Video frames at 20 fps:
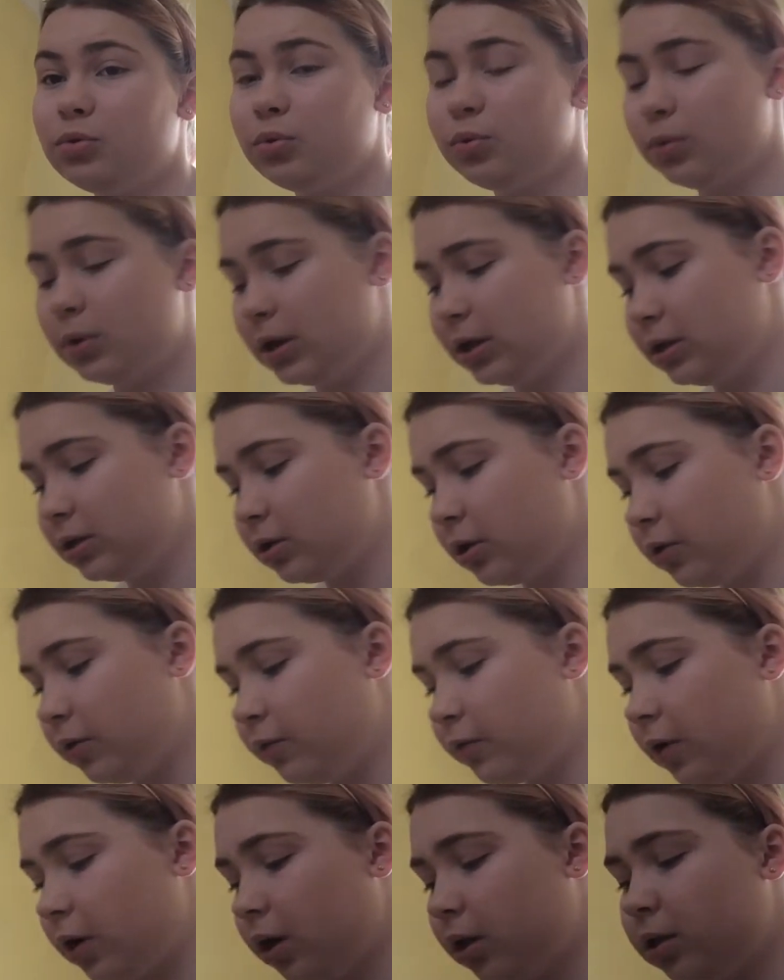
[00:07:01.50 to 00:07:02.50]
always
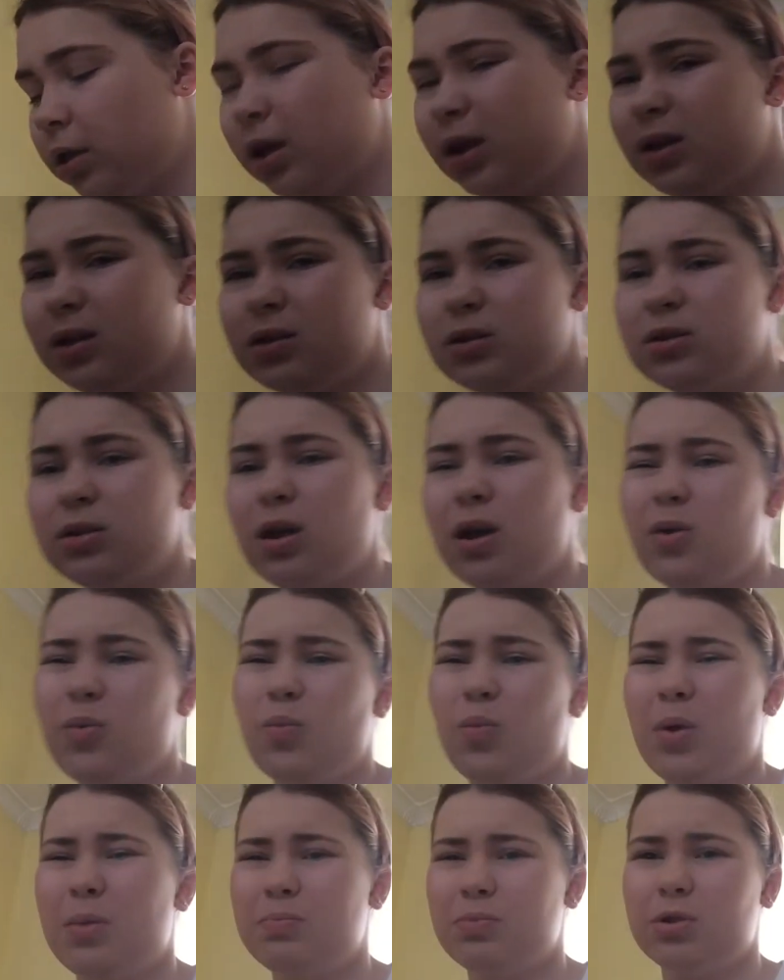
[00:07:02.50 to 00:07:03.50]
over like a certain
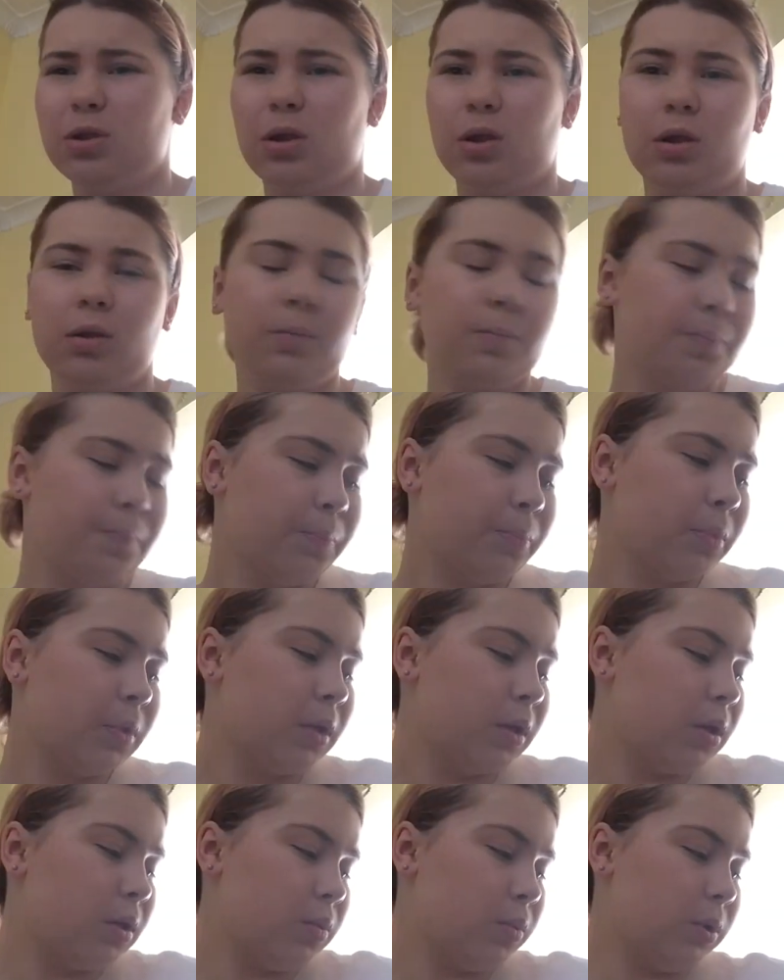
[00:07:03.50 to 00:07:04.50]
website
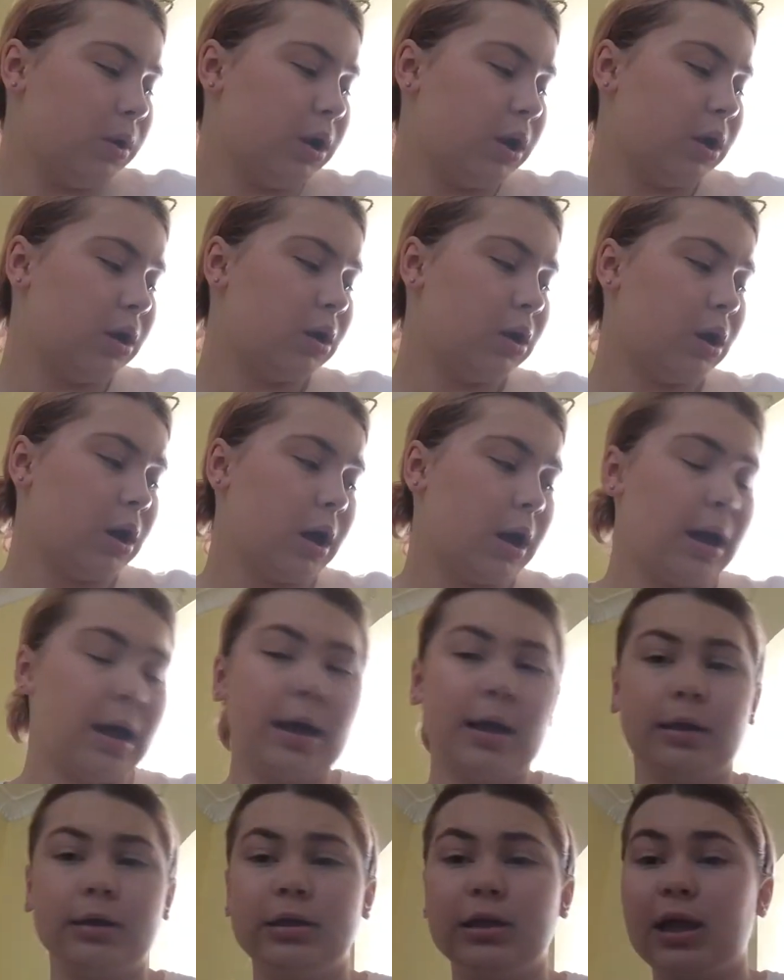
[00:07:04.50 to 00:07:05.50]
we did,
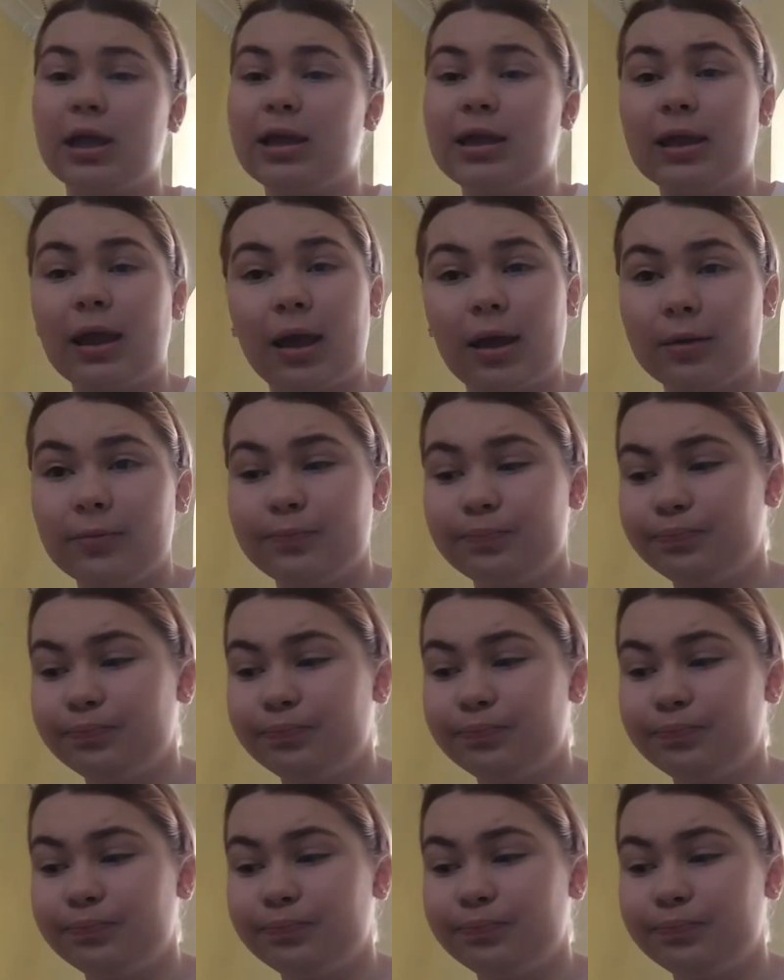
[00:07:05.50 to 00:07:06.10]
and yeah.